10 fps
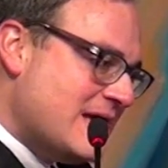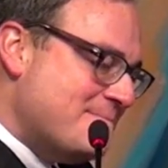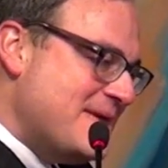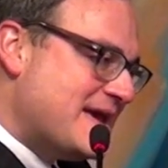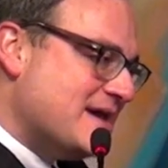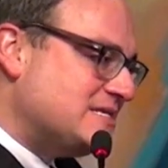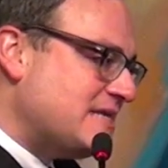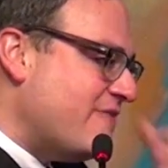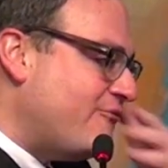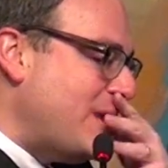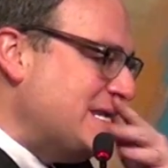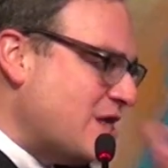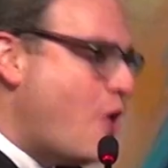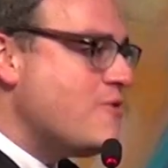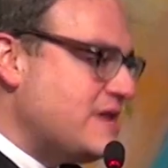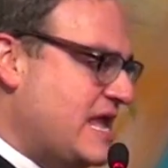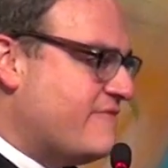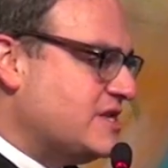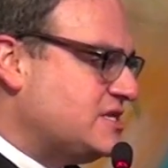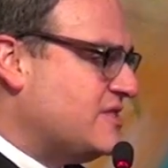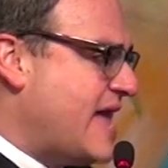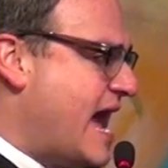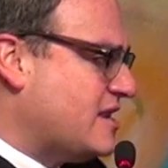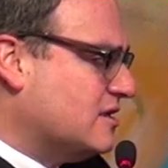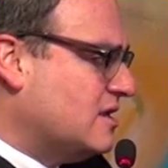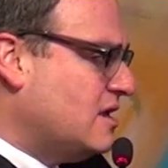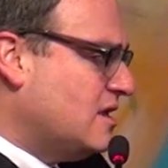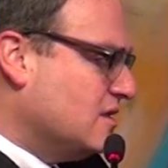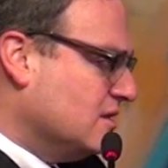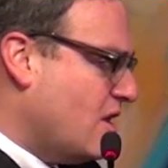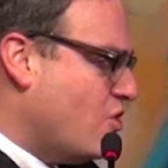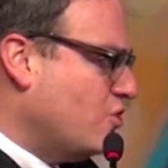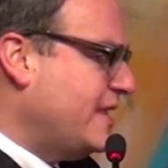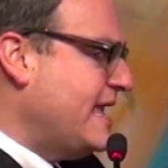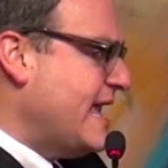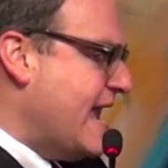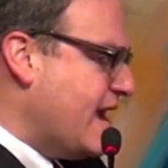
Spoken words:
Because if we don't give it to that lowly,